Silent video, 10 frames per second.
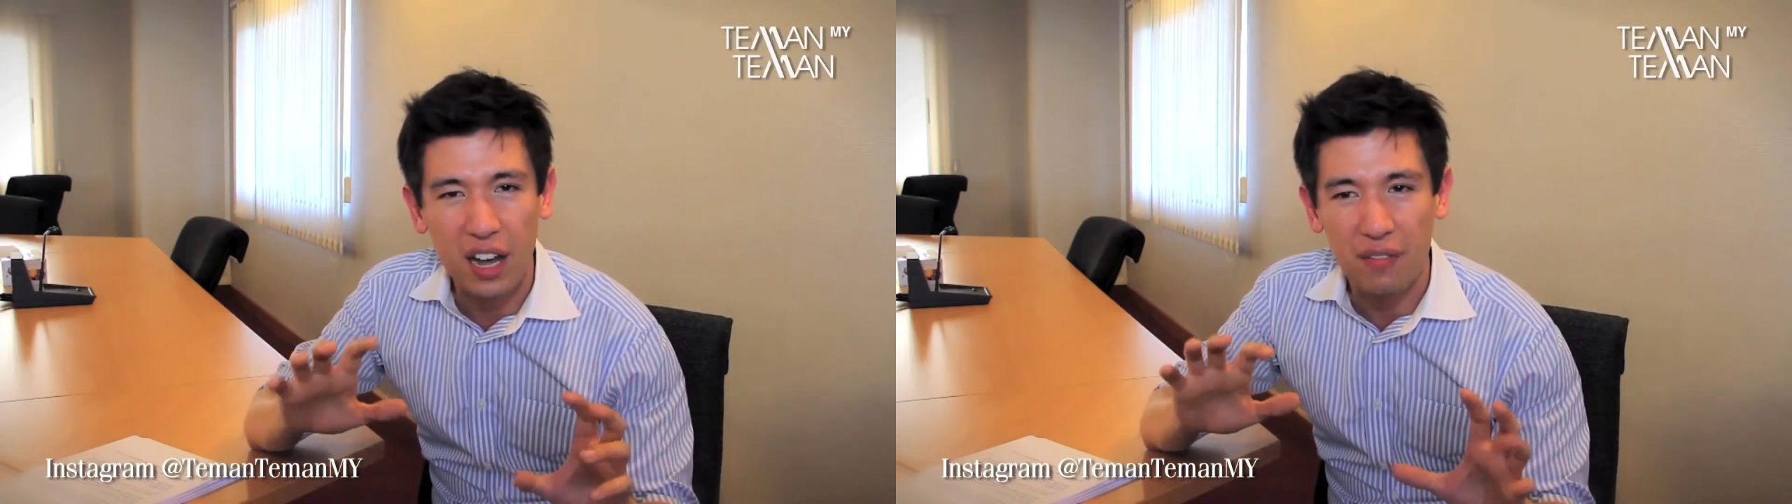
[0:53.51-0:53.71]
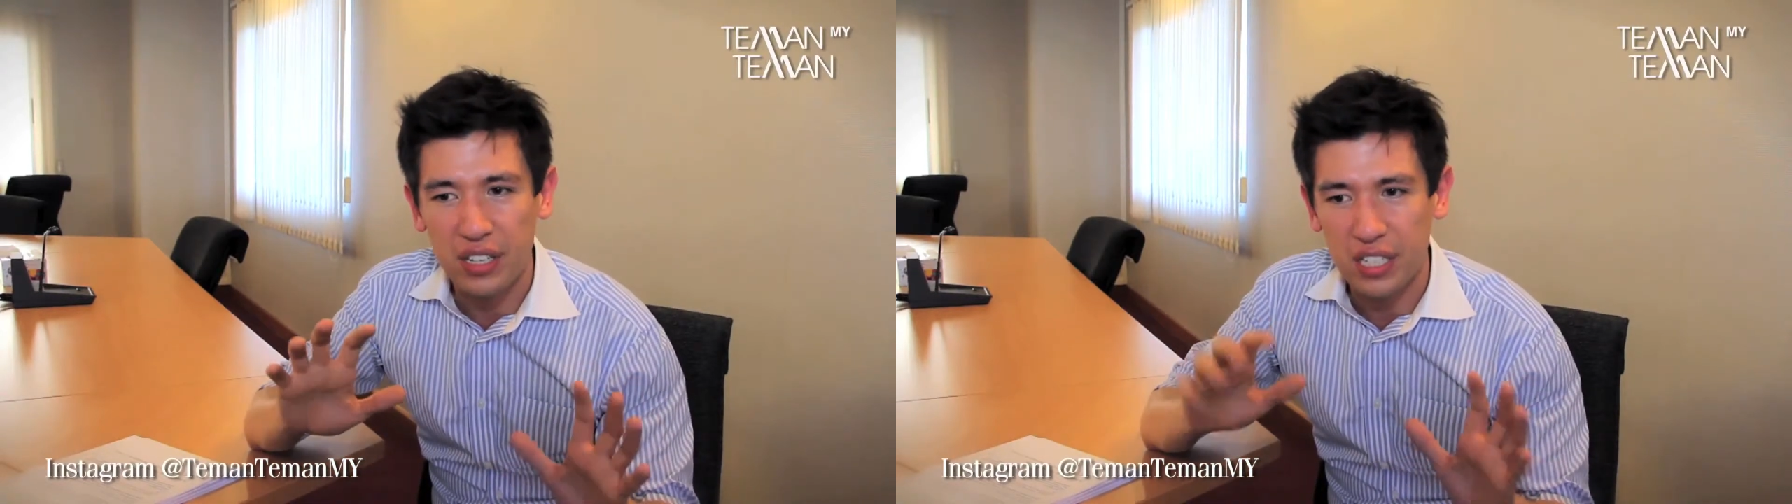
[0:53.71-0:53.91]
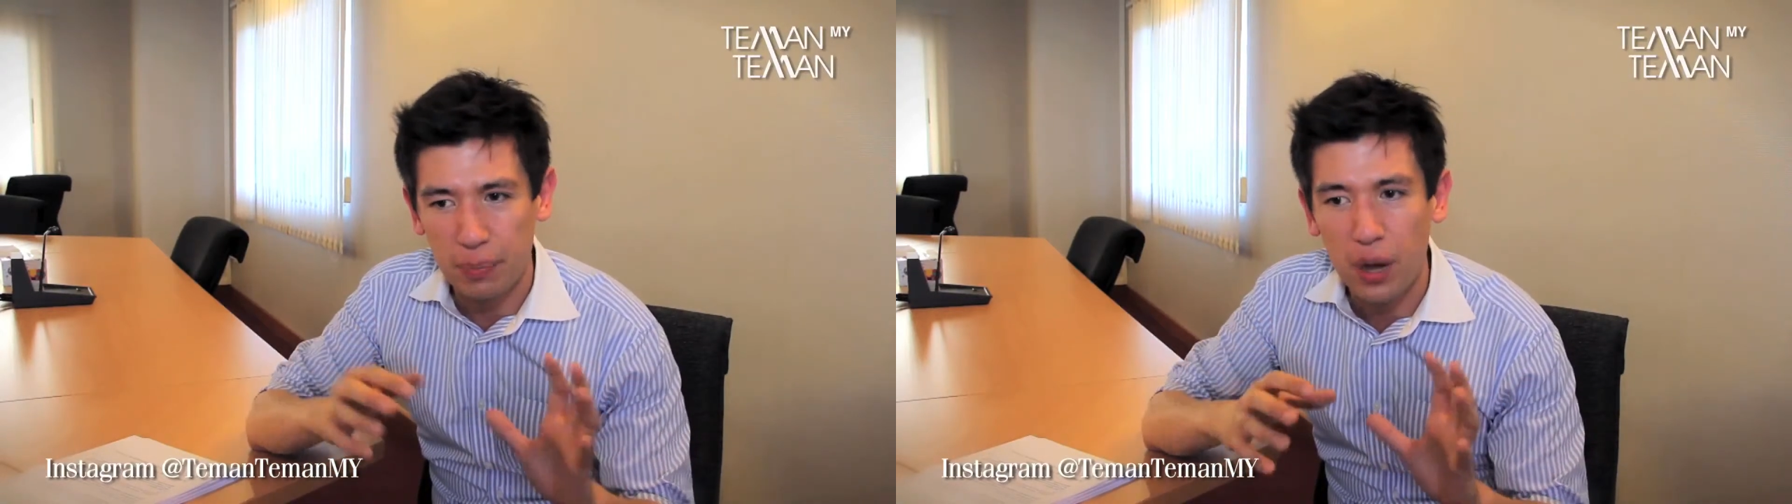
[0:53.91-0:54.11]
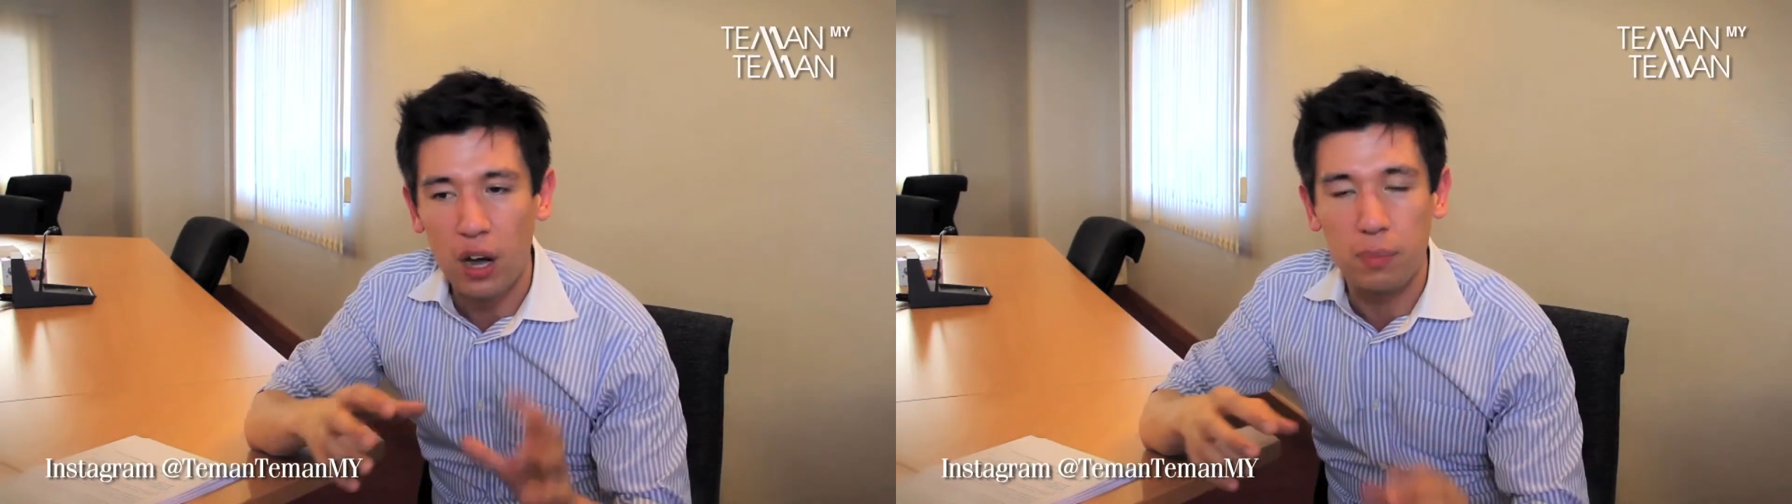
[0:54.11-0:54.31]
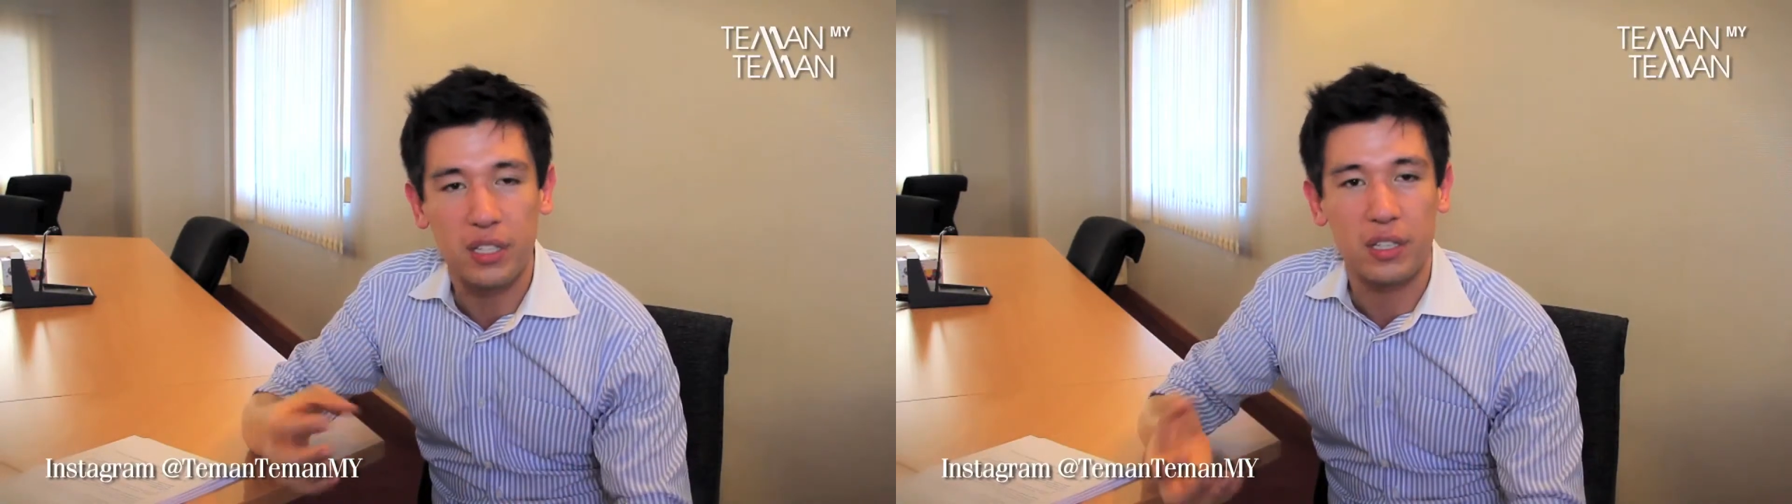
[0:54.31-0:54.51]
covers the
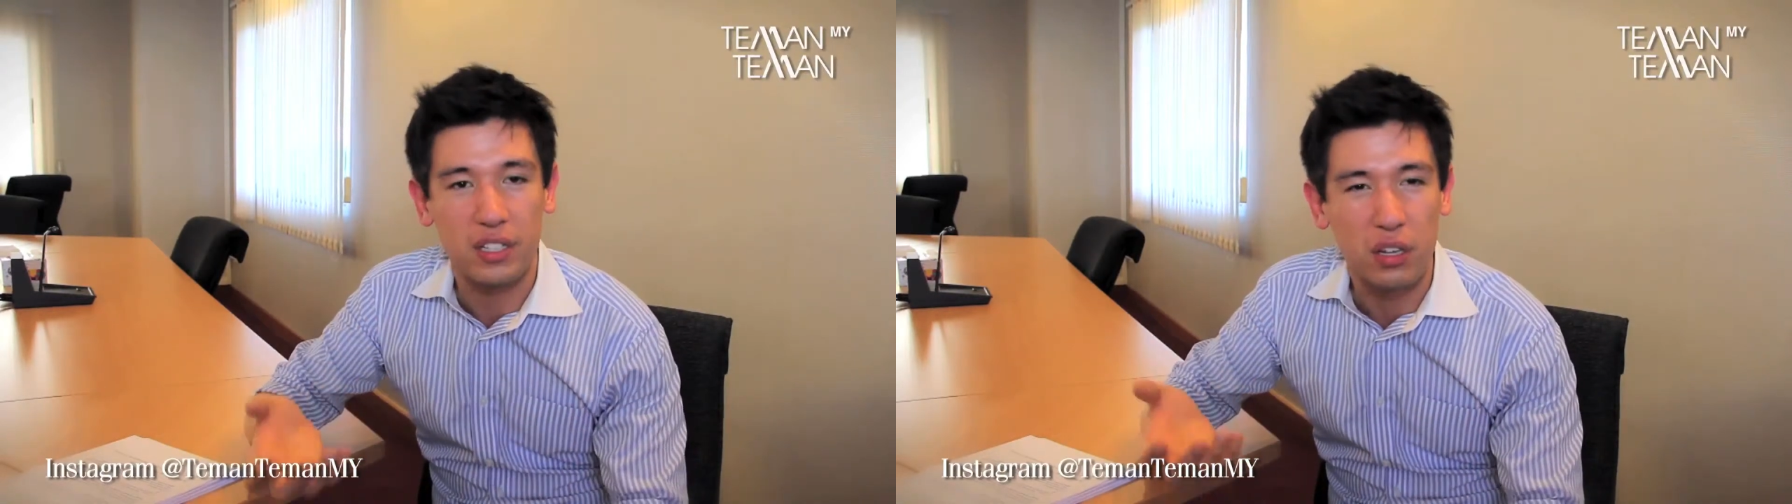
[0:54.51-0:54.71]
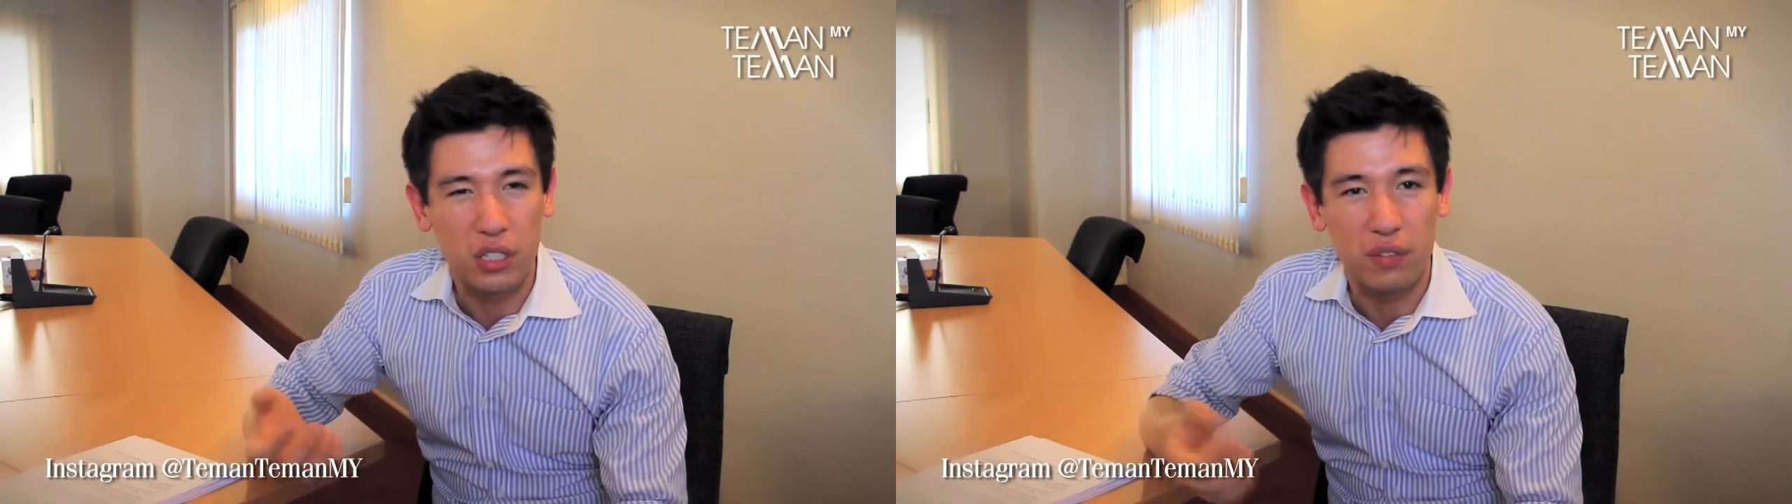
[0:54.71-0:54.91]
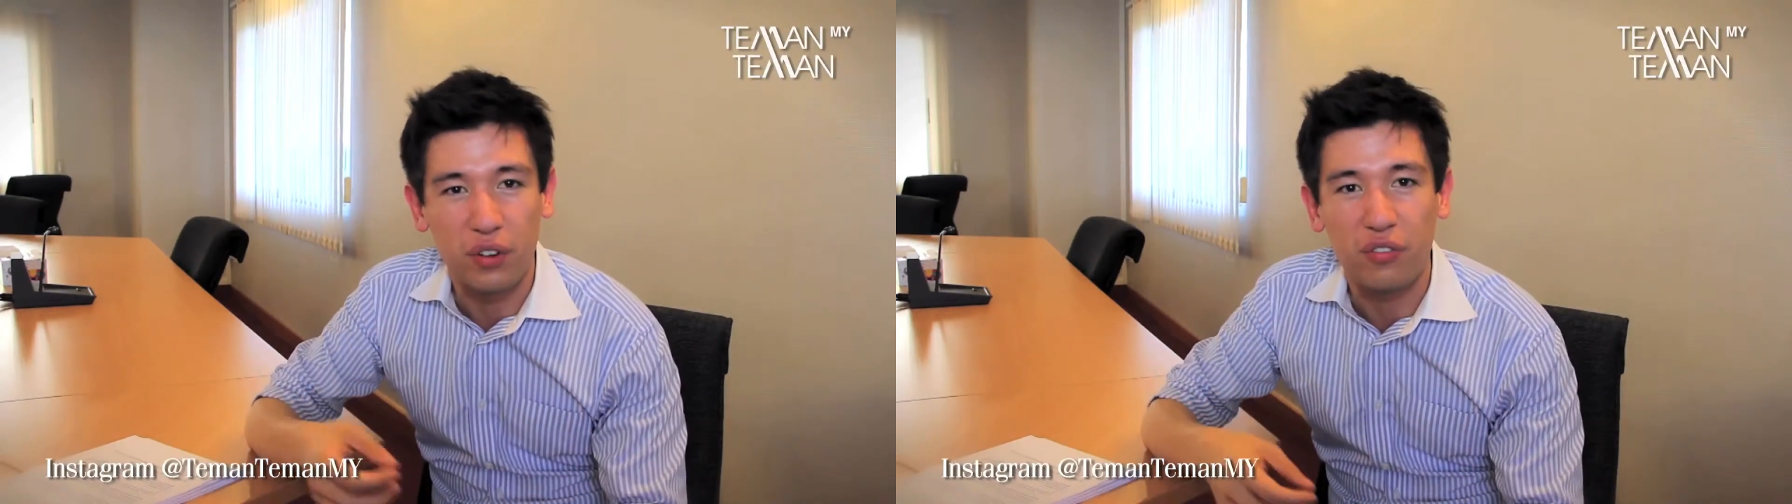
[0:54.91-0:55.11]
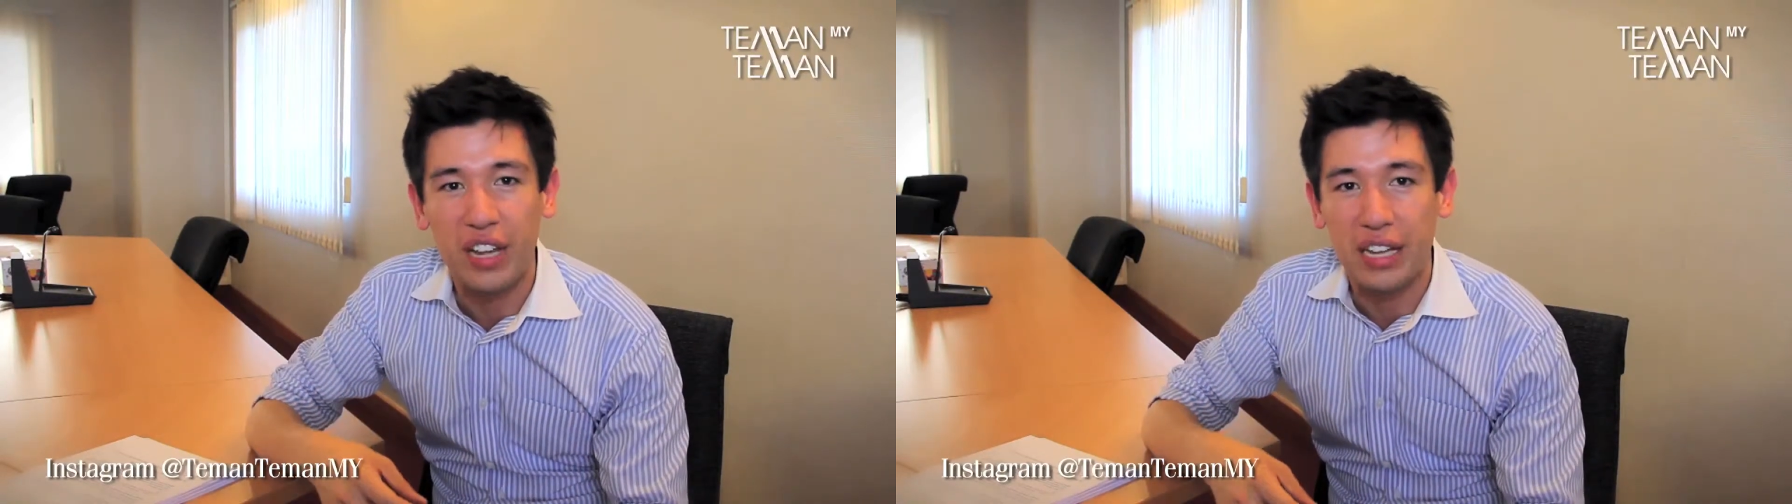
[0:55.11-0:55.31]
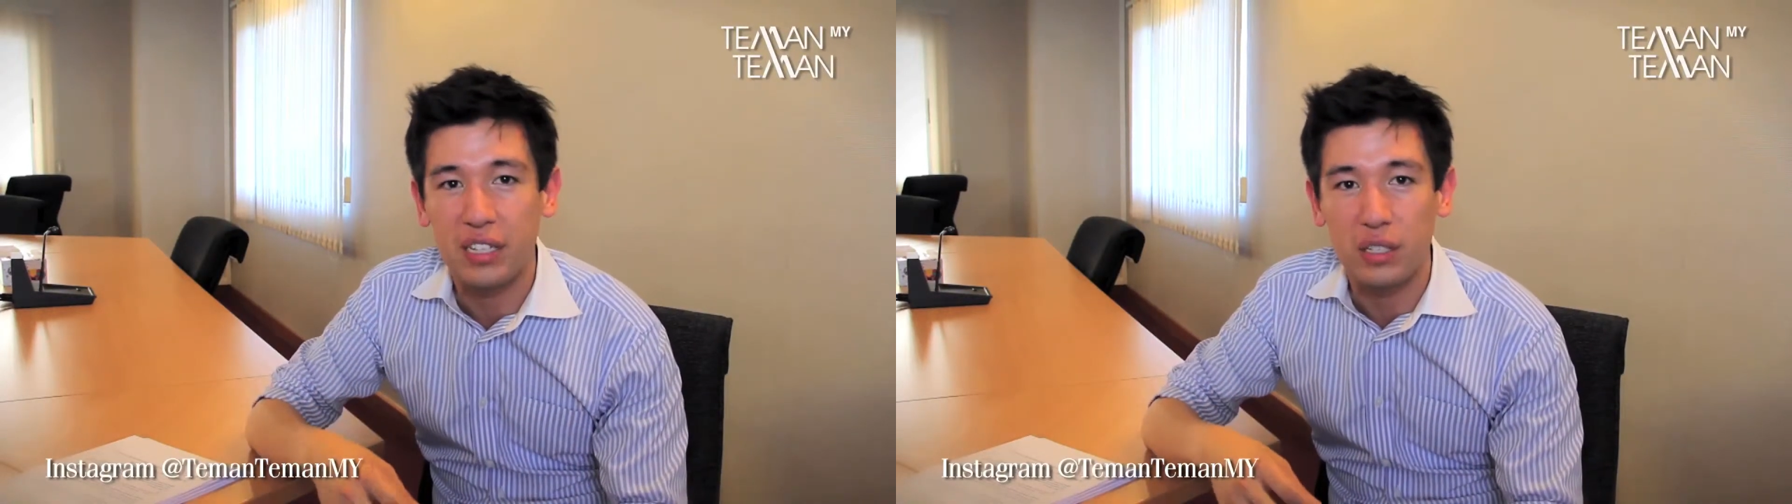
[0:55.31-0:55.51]
palms and the soles of your
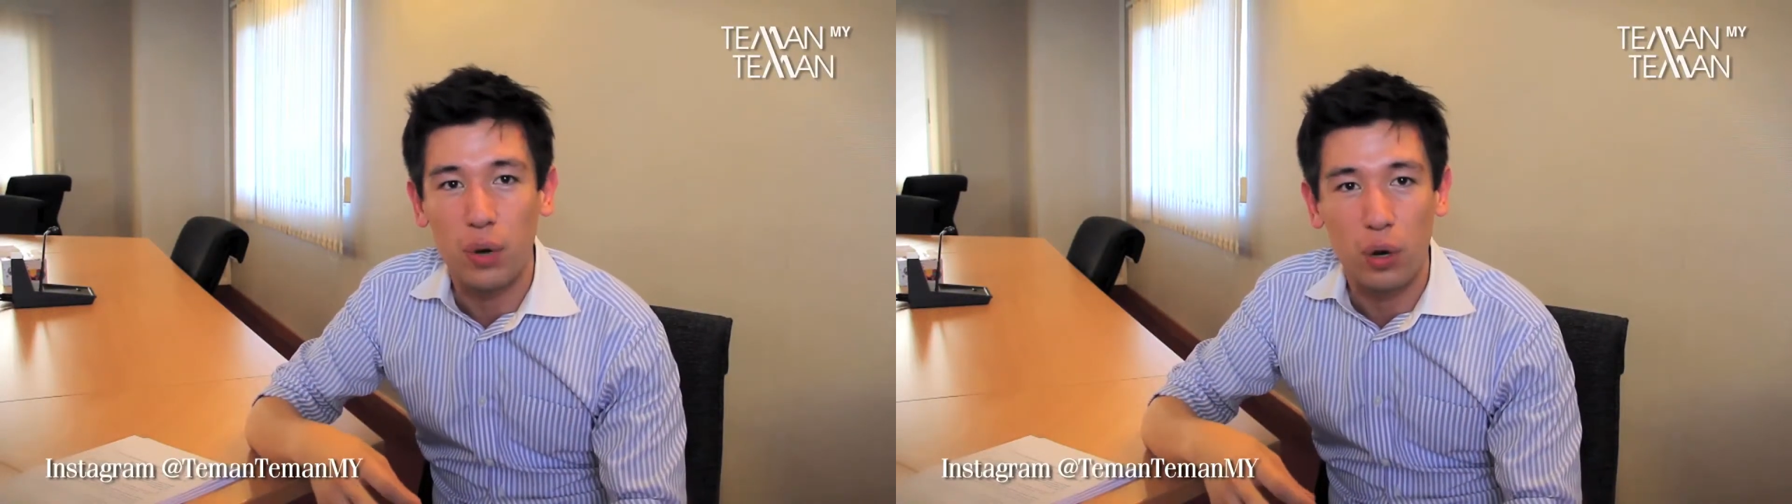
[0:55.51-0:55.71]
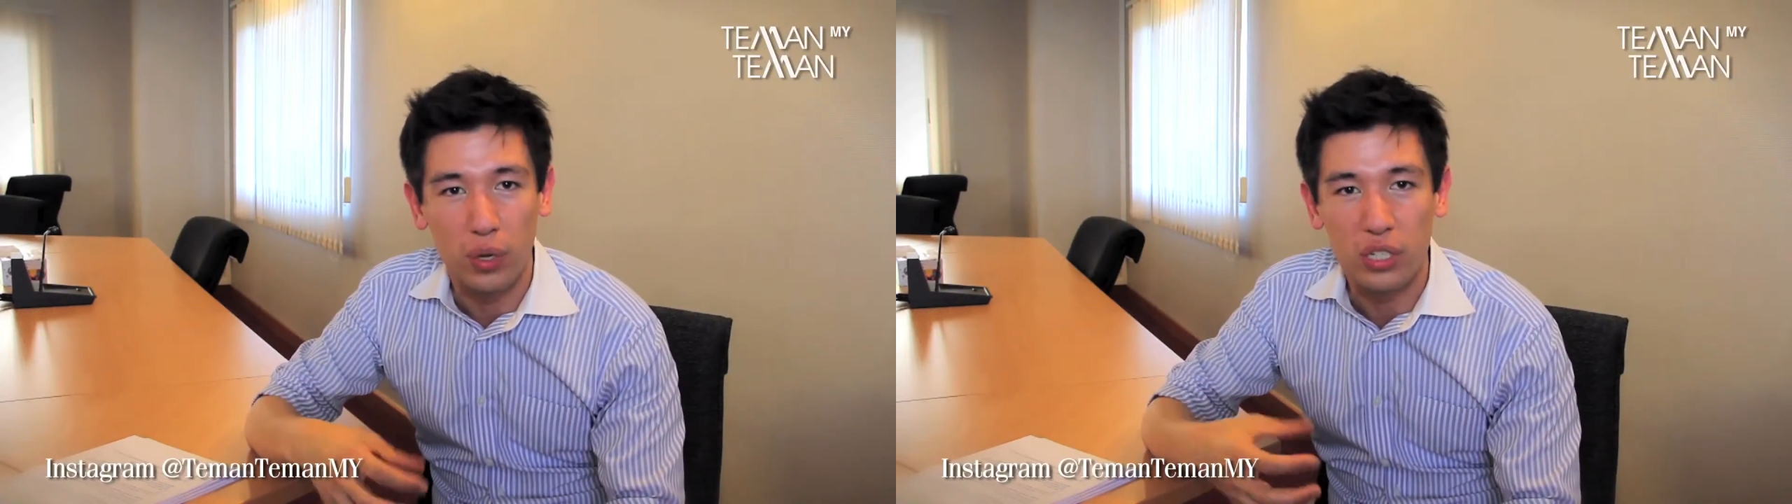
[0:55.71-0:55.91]
feet as well,